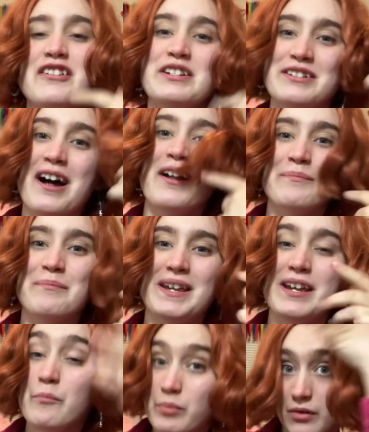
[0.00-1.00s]
not
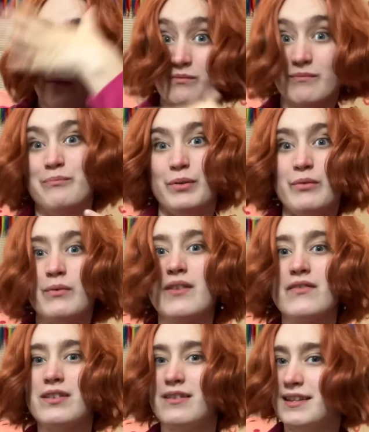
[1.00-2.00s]
me, but
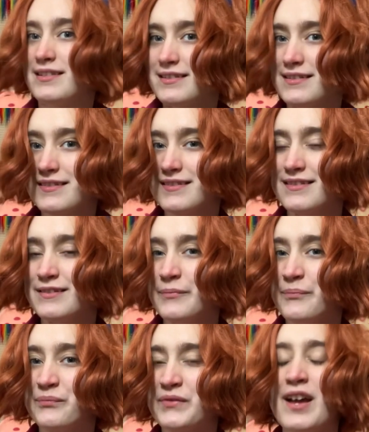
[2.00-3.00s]
whatever this is.
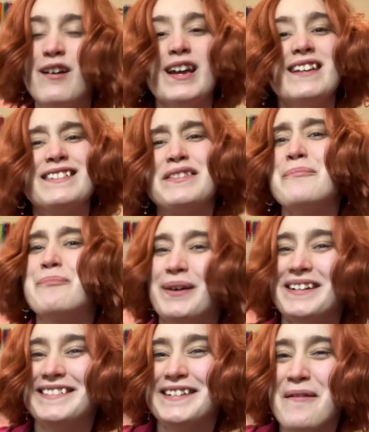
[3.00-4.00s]
Is it the
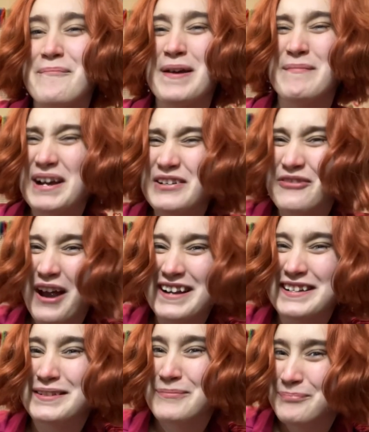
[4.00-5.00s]
button-up? Am I
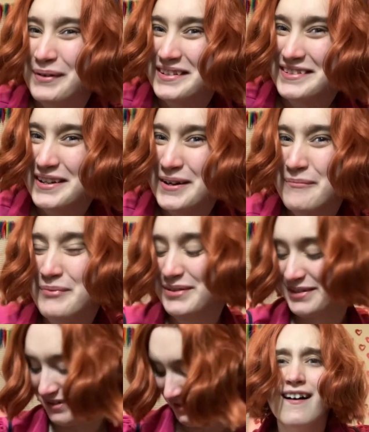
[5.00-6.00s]
attracted to button-ups?